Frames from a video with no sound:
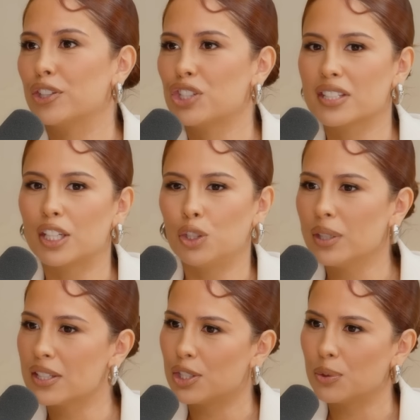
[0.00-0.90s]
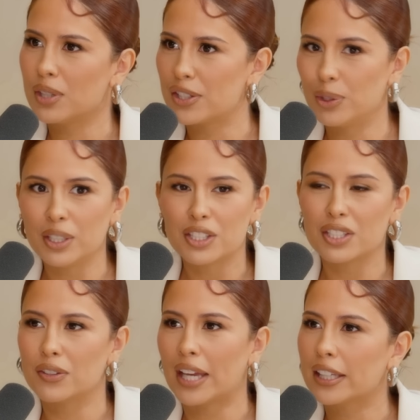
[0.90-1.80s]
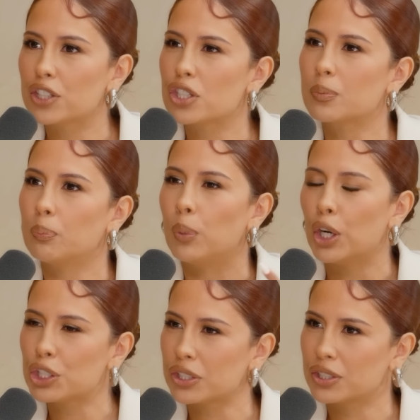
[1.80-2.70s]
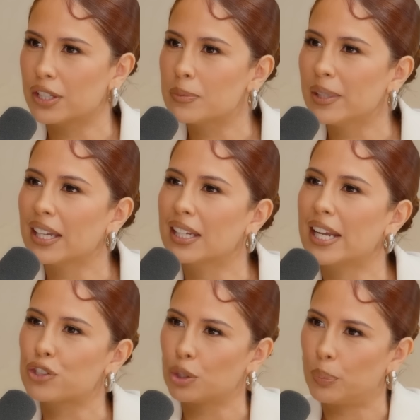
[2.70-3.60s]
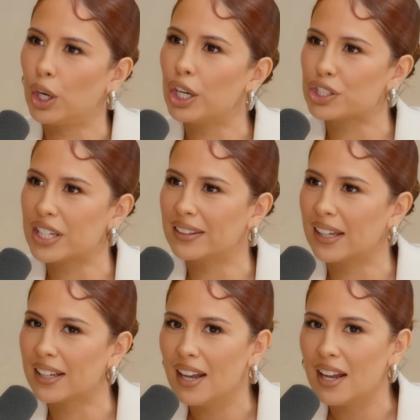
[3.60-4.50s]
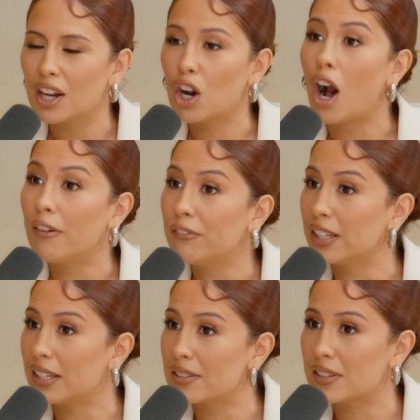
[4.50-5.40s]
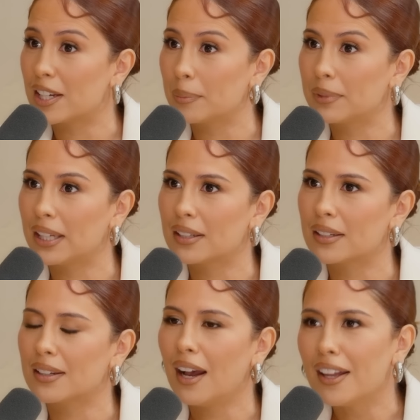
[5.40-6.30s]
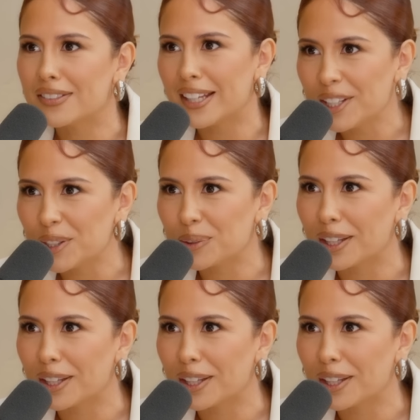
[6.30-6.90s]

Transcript: And she's like, you need to do this, you need to do that. And like just gives me like an extra push and like confidence that I'm like, God, thank you.